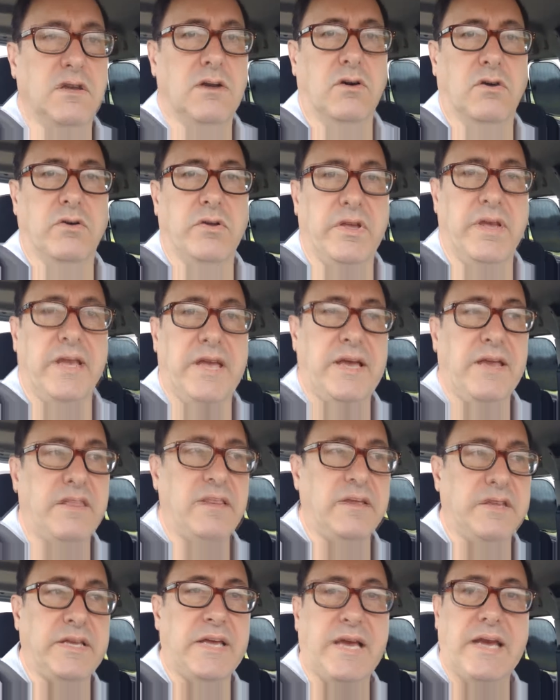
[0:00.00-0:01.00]
Or you hear
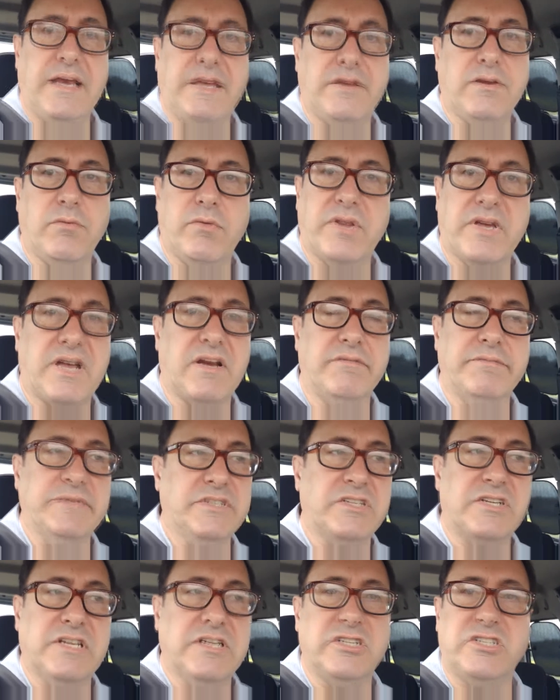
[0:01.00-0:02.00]
that, yeah, the
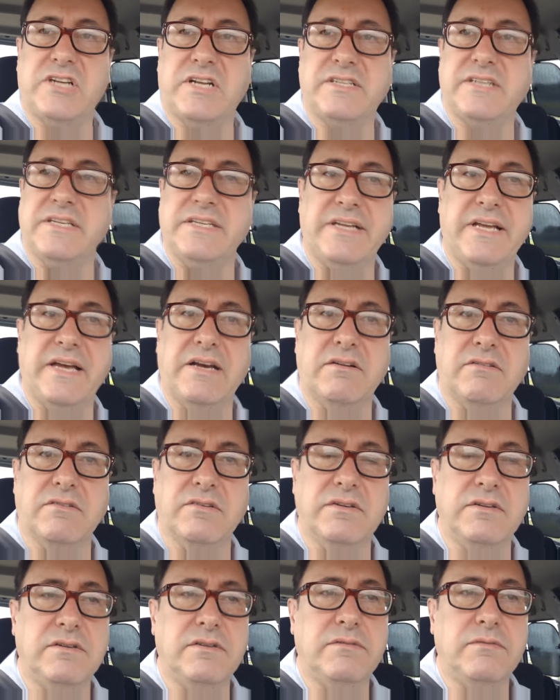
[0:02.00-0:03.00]
government's going to shut it
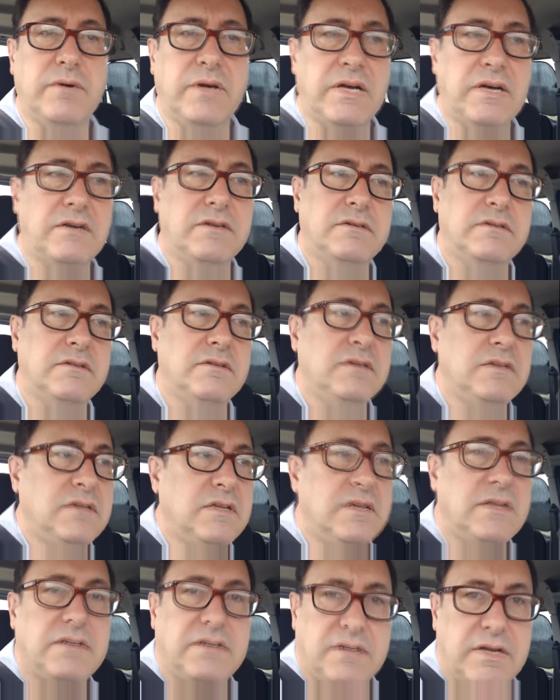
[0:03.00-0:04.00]
down. Well,
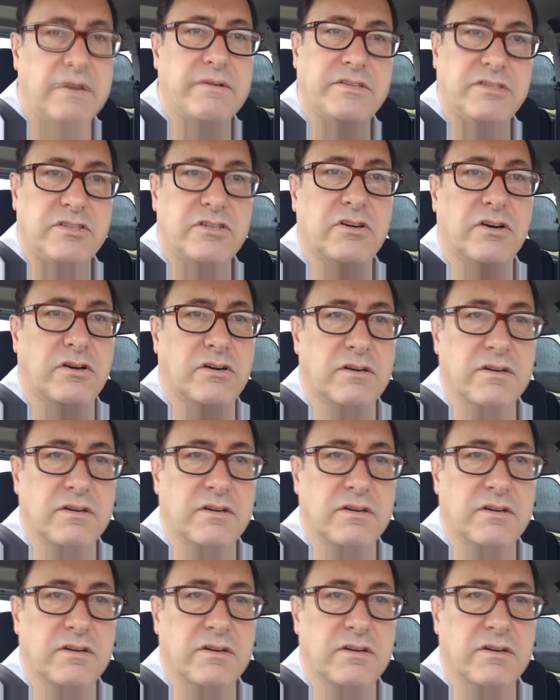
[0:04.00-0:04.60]
no, it's not.